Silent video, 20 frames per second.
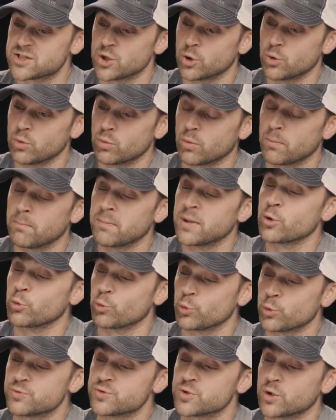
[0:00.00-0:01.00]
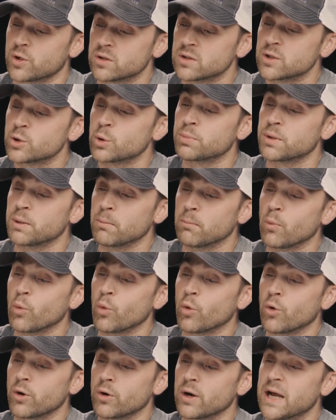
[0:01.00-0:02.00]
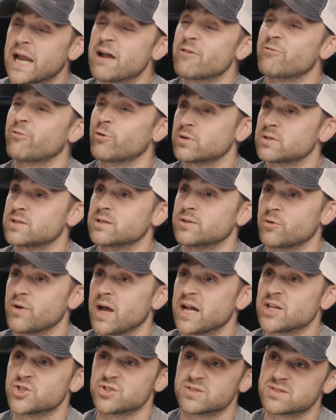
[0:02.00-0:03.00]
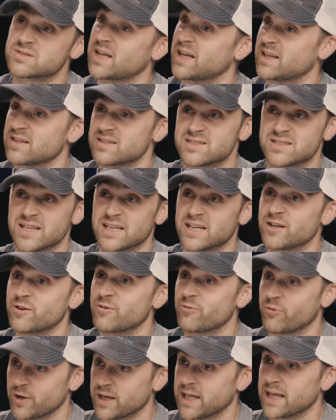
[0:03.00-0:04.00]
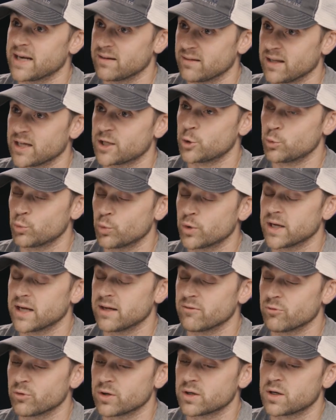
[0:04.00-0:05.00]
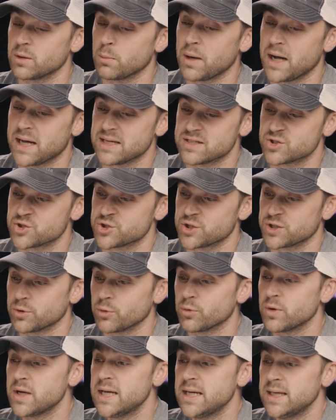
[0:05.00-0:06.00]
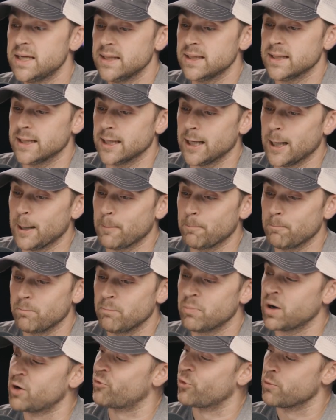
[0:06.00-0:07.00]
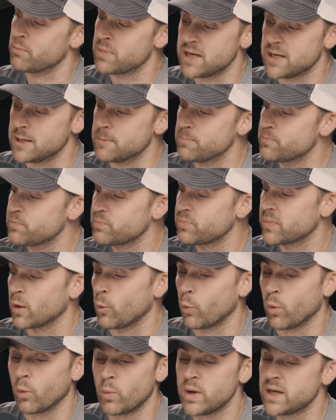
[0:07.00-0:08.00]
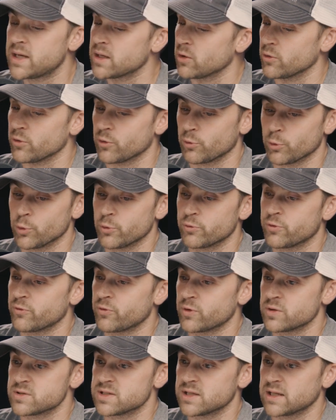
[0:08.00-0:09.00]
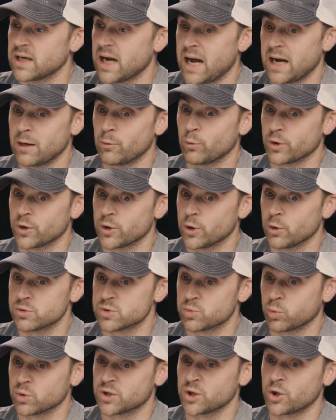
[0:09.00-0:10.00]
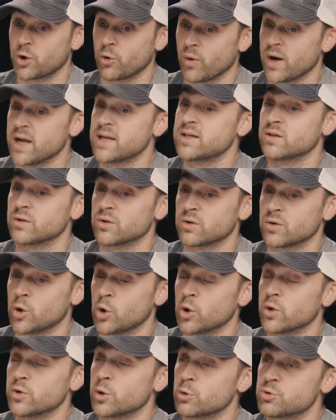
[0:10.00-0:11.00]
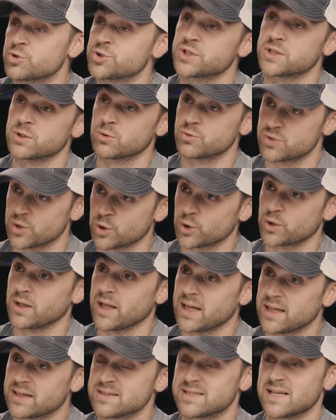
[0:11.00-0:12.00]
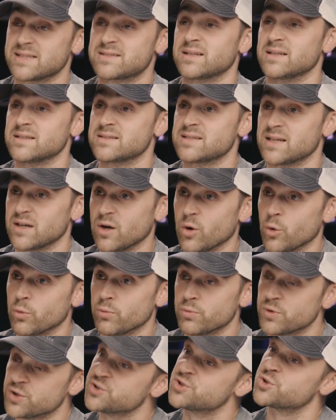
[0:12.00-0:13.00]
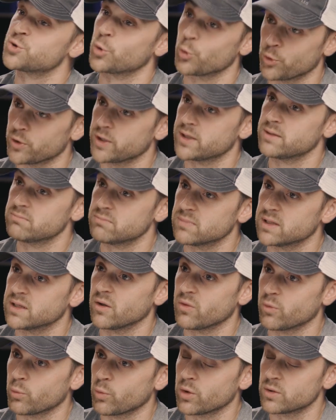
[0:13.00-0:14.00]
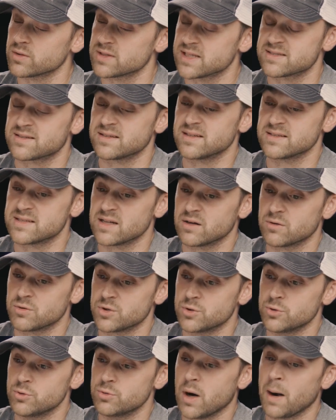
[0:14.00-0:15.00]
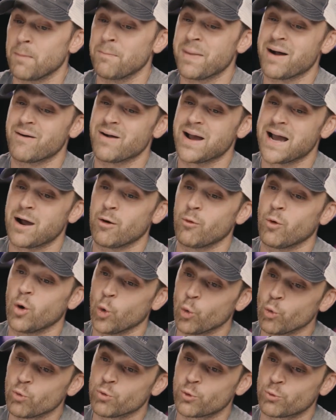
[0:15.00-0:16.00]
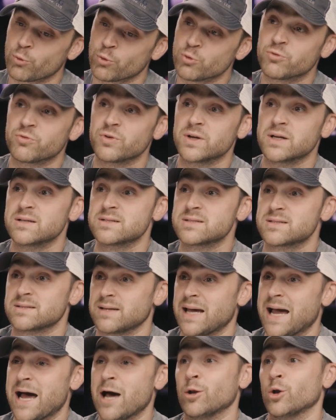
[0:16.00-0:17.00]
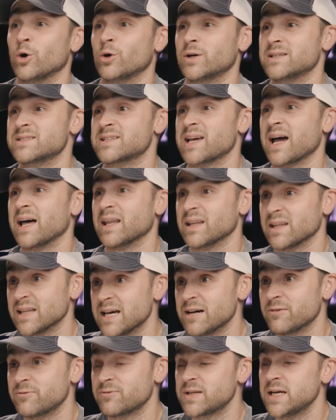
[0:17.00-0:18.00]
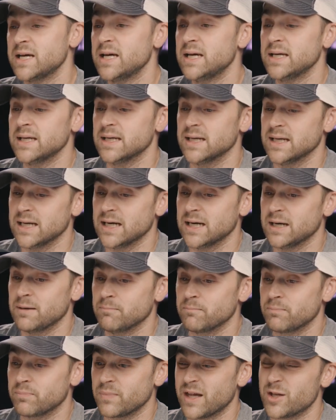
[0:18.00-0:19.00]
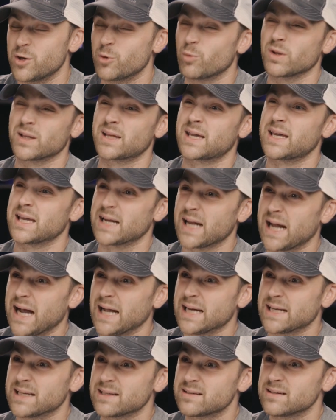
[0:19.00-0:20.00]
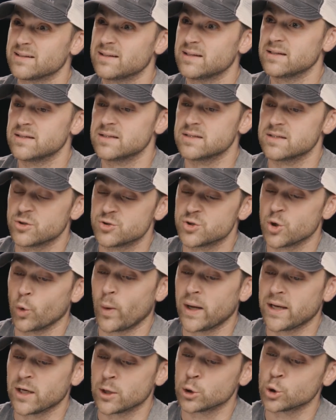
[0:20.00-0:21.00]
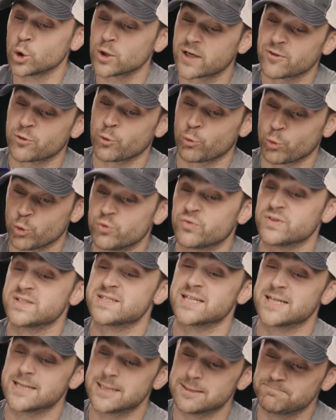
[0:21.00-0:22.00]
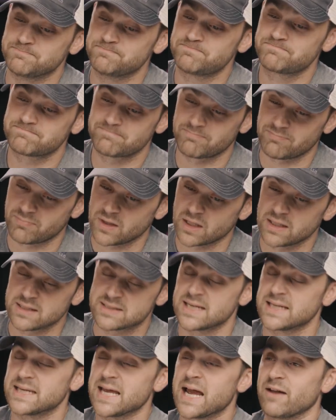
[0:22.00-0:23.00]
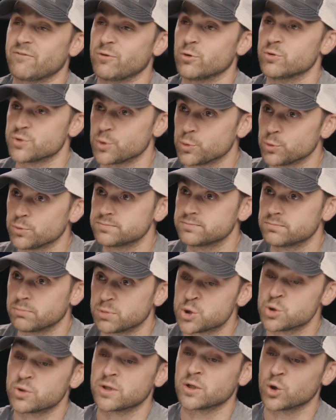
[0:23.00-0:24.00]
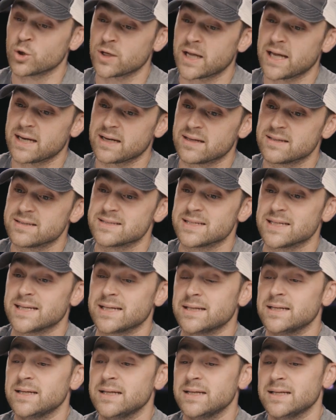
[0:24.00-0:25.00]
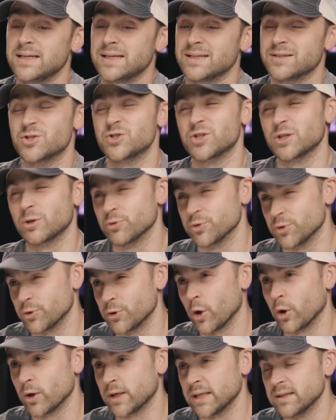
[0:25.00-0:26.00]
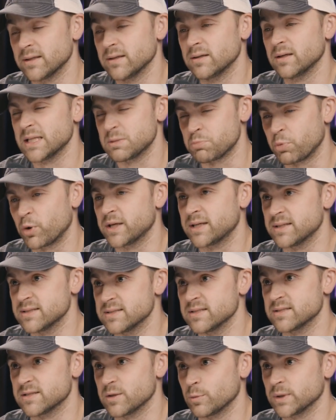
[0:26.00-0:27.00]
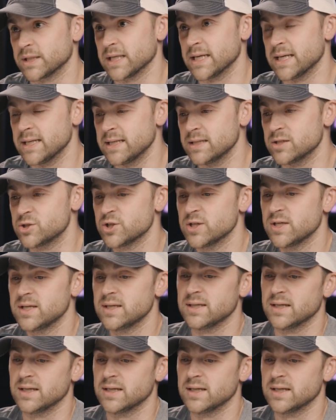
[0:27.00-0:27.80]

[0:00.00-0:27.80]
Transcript: So metal roofs are a little bit more effort. They're not just kind of set it and forget it like you would have on a composite shingle. But for me, when we get on the roof, the first thing I want to know is what the granular on those shingles look like, because that's going to tell the story, in other words. That's going to tell you about how old the roof is, how long it's got left, and you really can't hide it. There's no way to look at the roof and say, it's 8.5 years old. But you can look at it and say, the shingles are darkened. That's pretty consistent with age.